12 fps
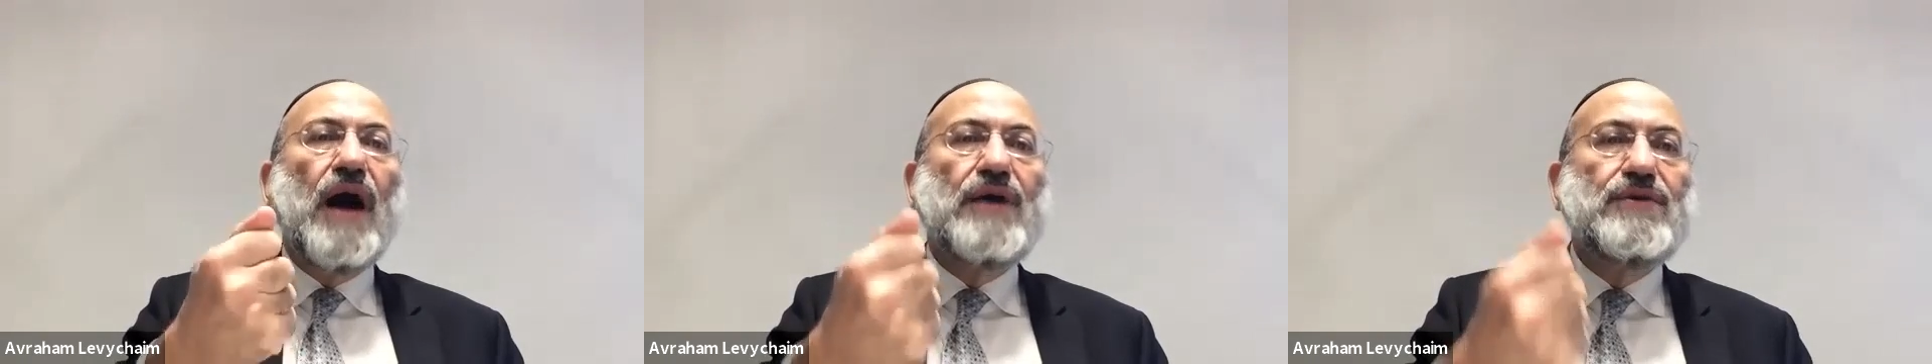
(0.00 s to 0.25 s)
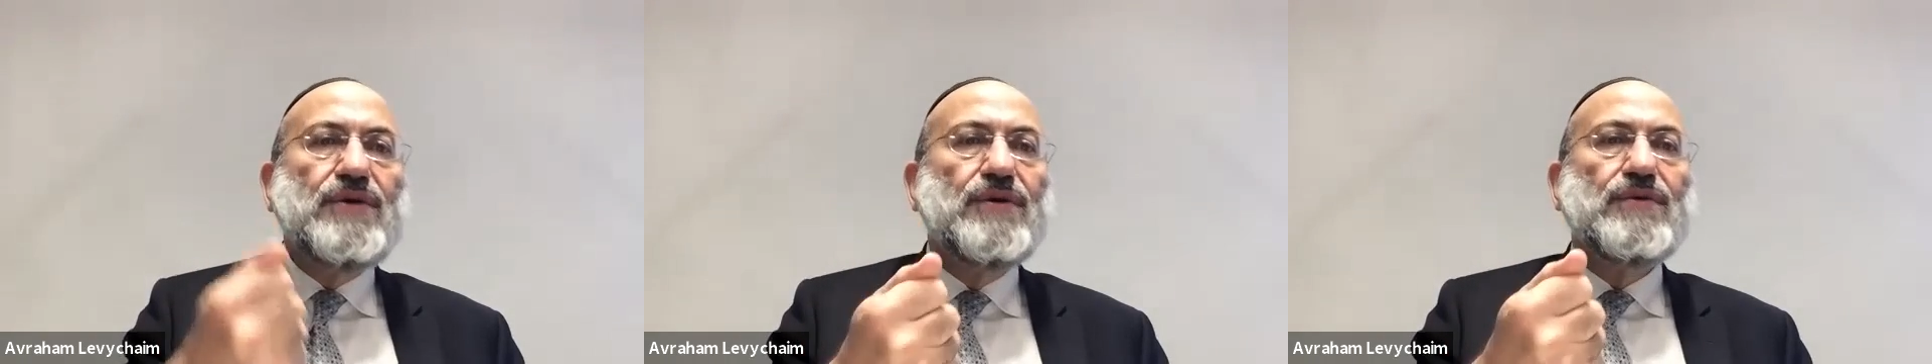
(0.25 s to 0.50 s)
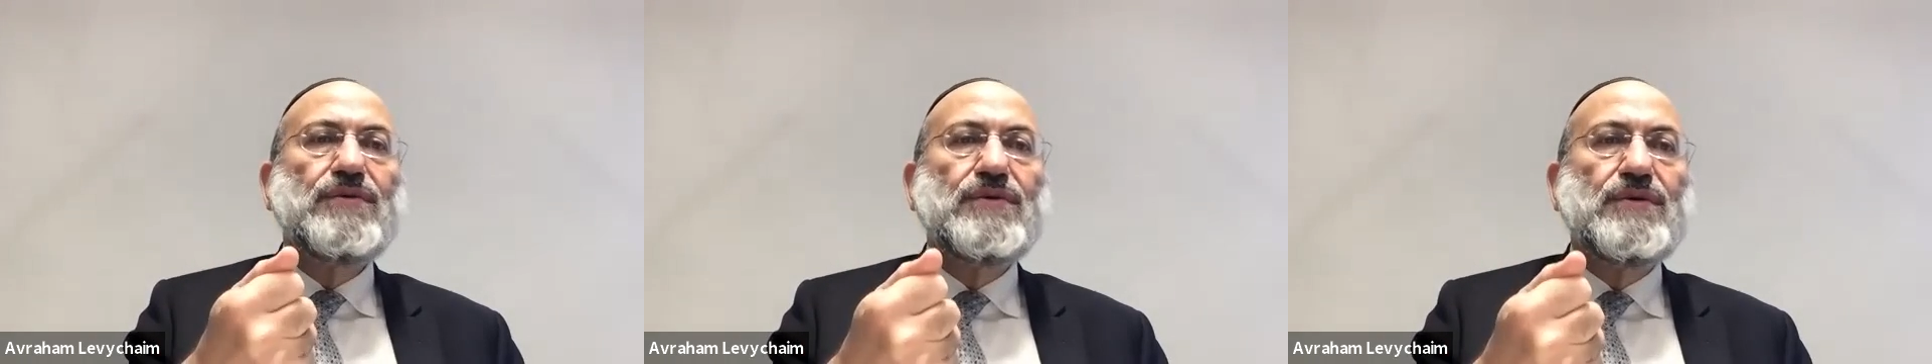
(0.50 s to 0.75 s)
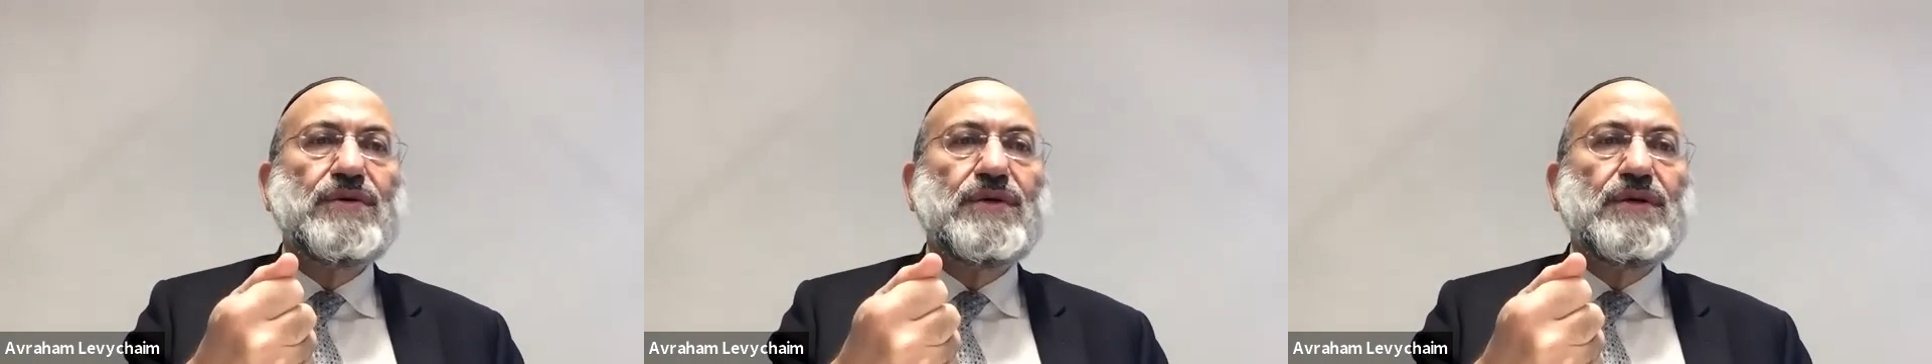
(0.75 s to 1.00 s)
I know
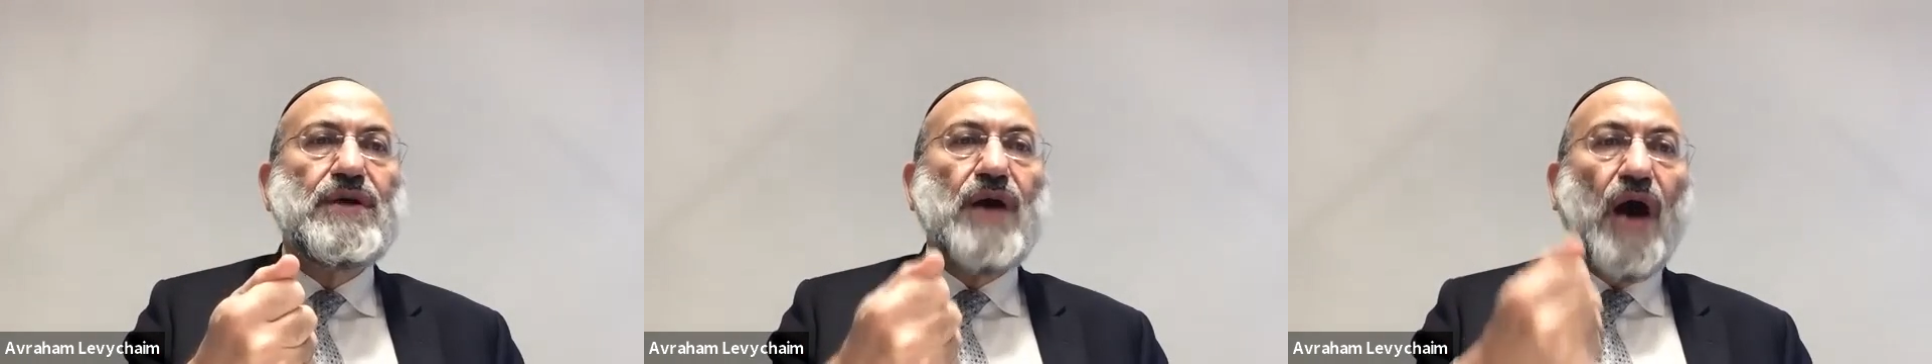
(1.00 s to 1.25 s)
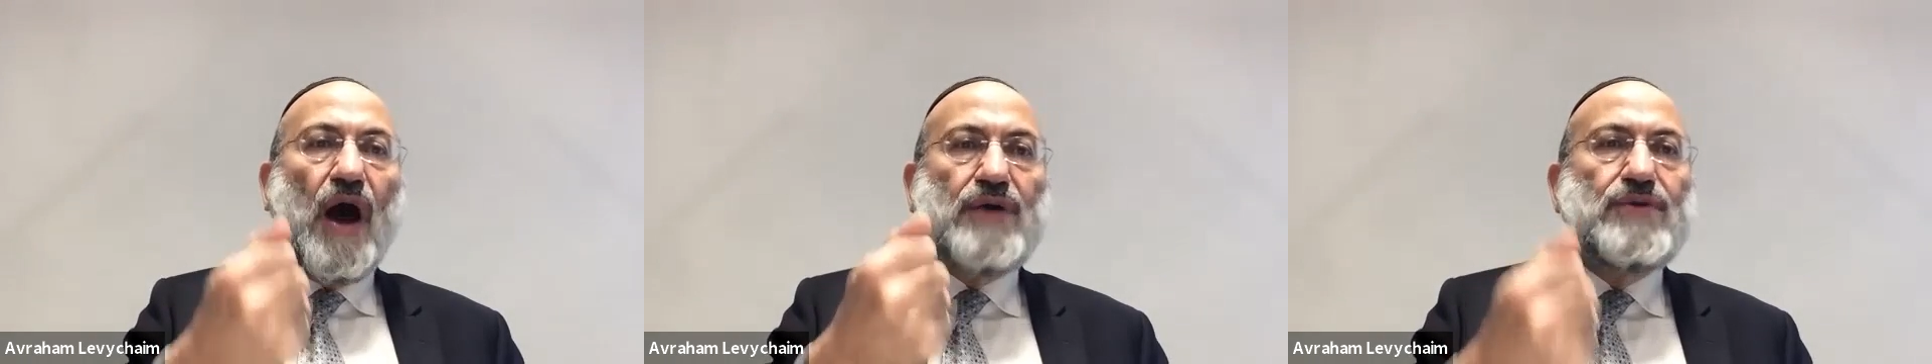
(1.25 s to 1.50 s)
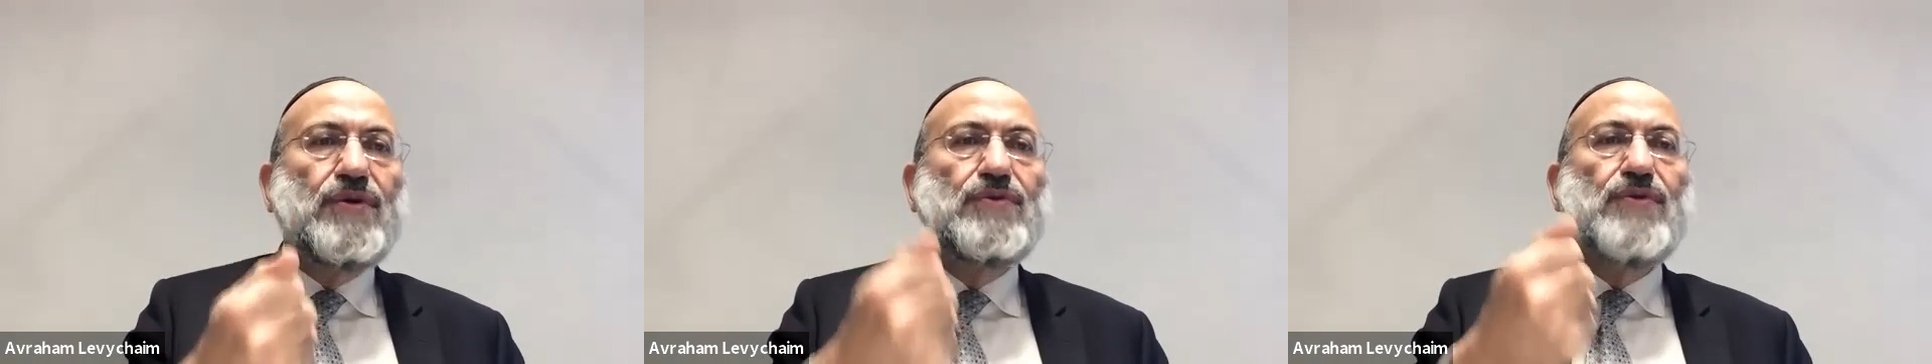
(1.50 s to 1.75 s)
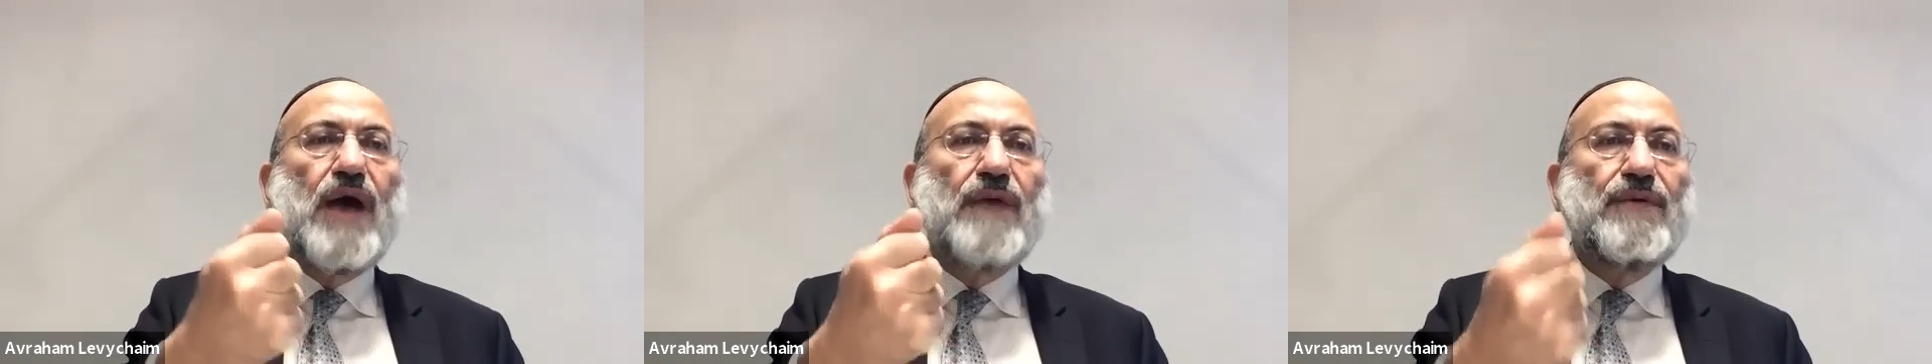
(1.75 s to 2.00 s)

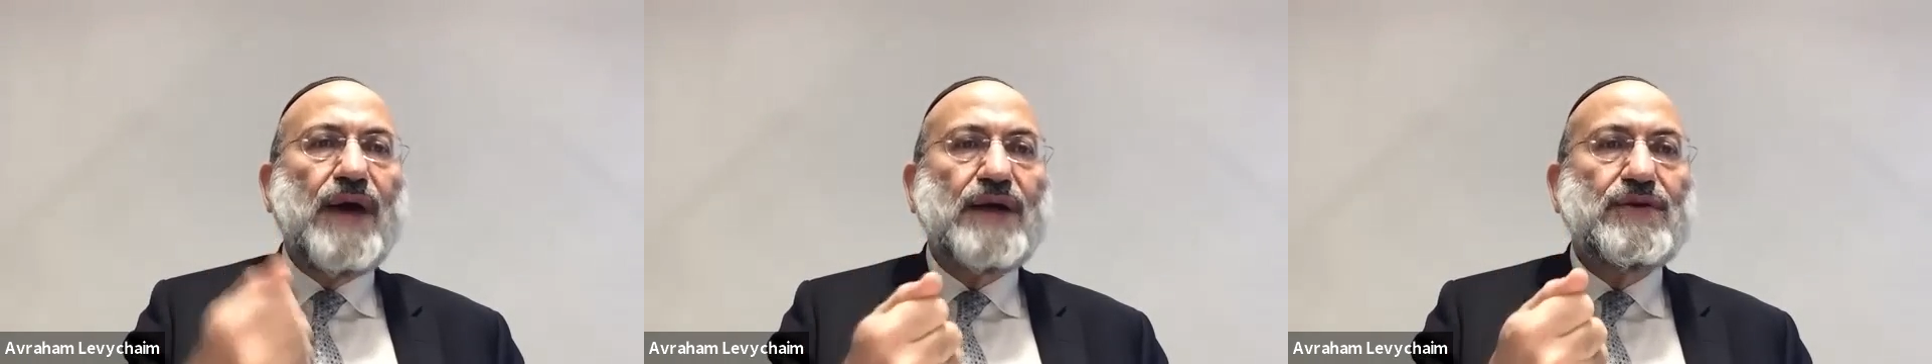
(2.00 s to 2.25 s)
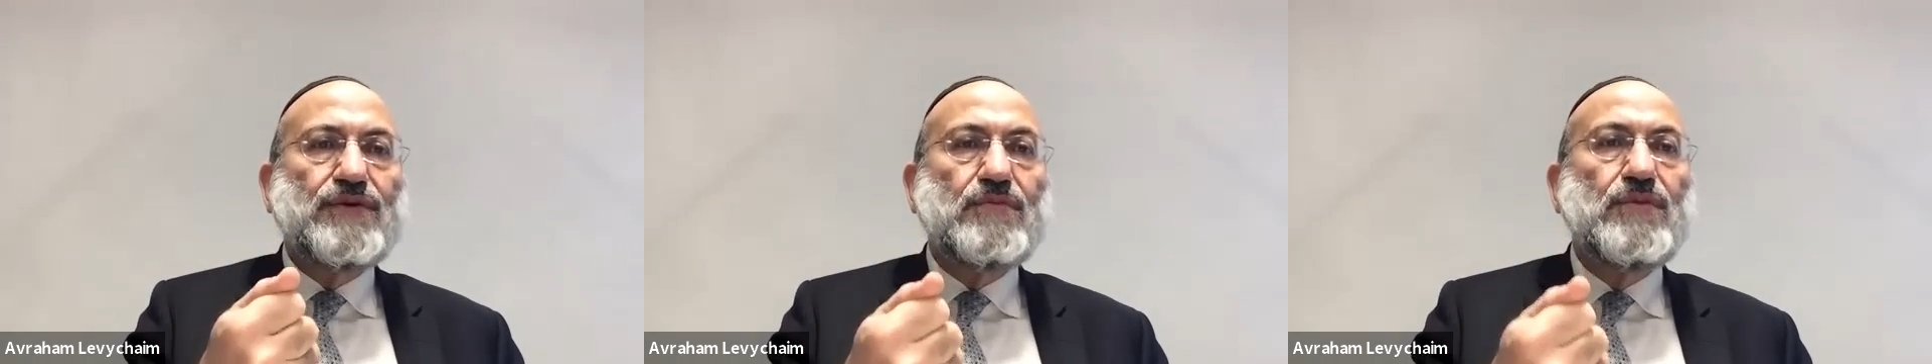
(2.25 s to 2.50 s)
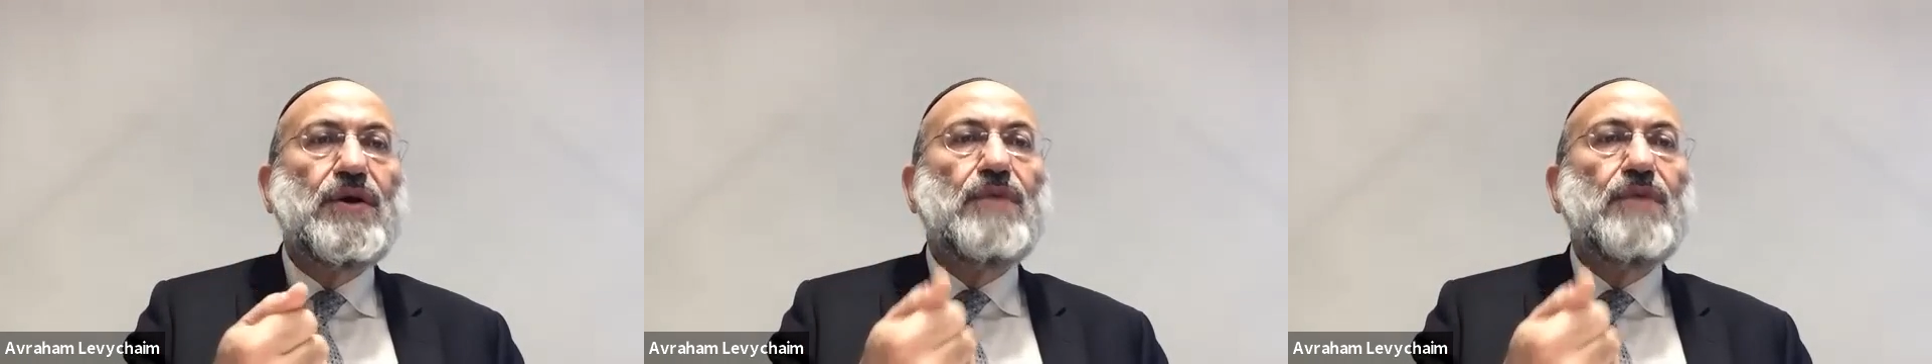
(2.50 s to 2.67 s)
you have a vacuum.